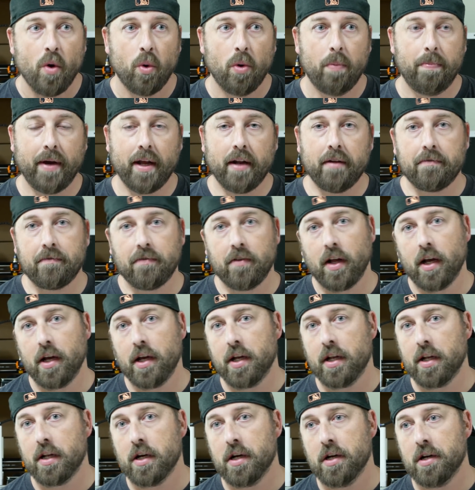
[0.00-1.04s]
Well,
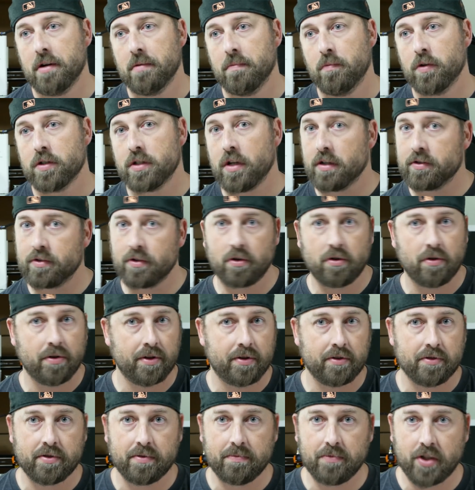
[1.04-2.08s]
Betaflight um, was also going
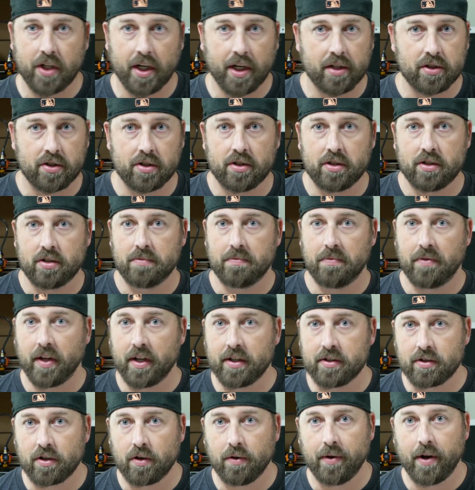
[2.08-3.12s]
through some changes, some
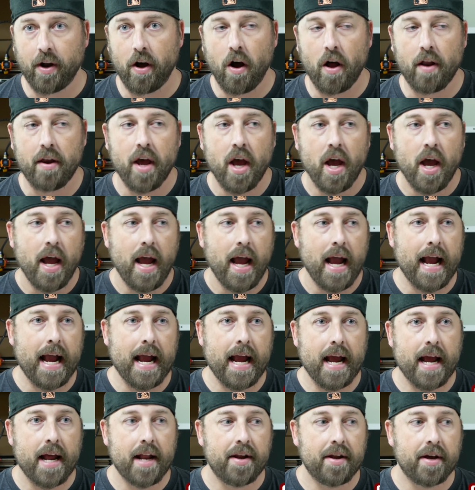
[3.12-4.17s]
things are going on.
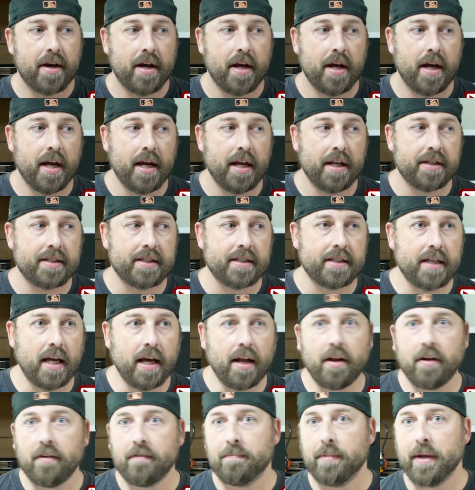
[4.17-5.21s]
And
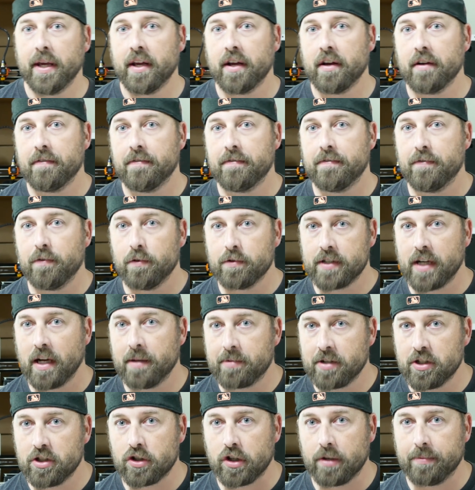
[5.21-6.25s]
instead of being a full-time
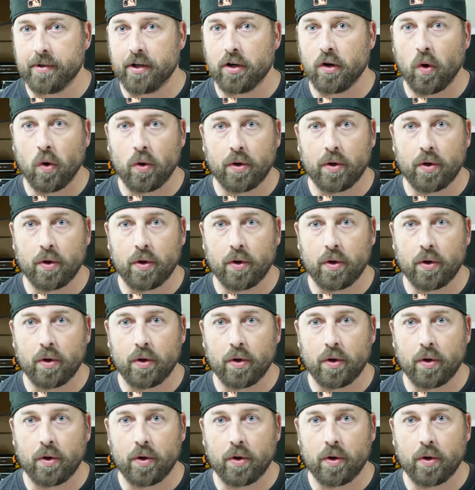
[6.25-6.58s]
contributor